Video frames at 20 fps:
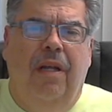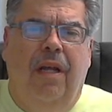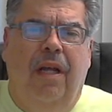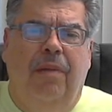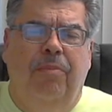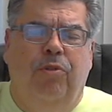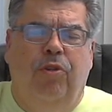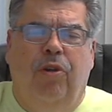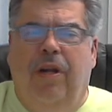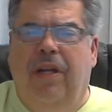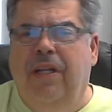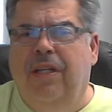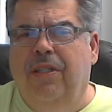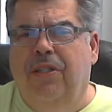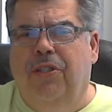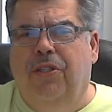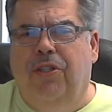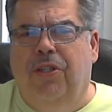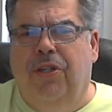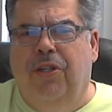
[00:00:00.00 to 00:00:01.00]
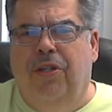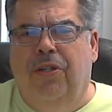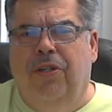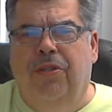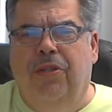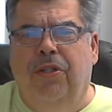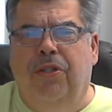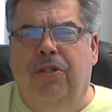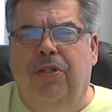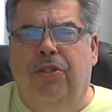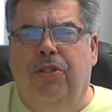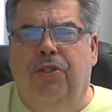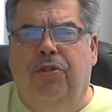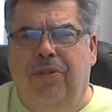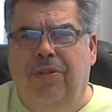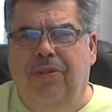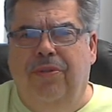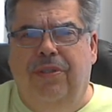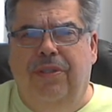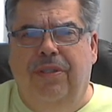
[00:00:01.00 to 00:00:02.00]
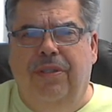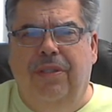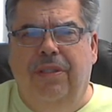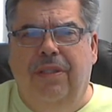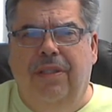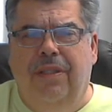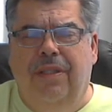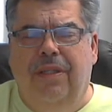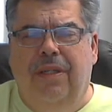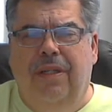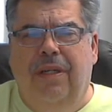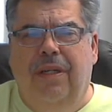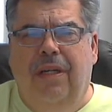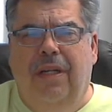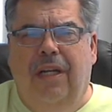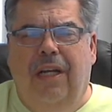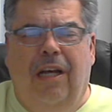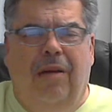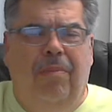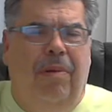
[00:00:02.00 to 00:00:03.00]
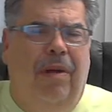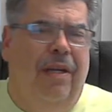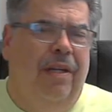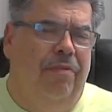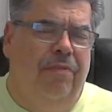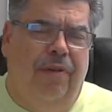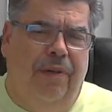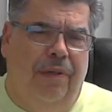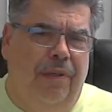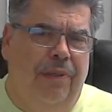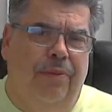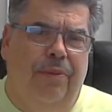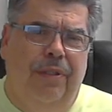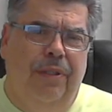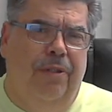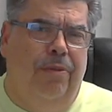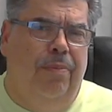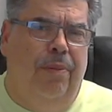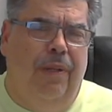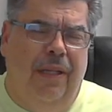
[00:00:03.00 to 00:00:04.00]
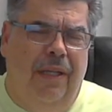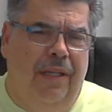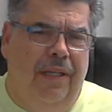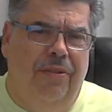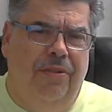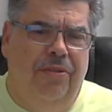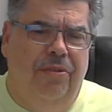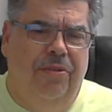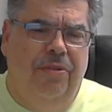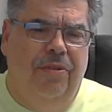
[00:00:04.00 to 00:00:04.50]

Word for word: and trying to share the truth about a very real place.